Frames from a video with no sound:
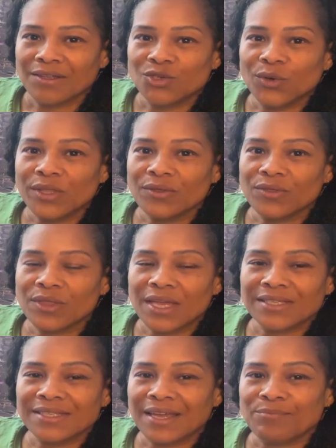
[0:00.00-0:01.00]
doing the
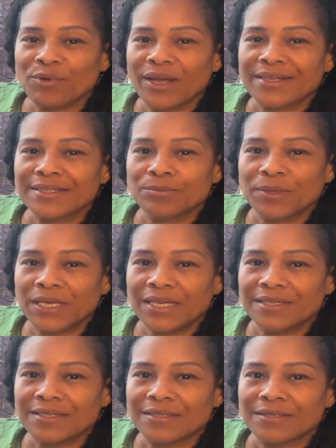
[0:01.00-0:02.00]
things that bring us
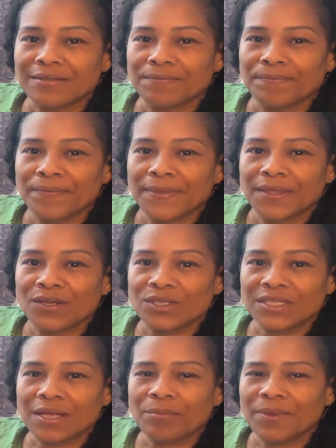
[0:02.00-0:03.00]
peace, there's
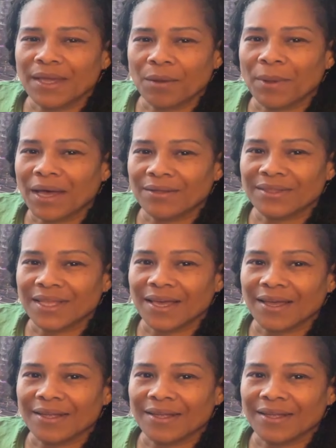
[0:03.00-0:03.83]
something about that.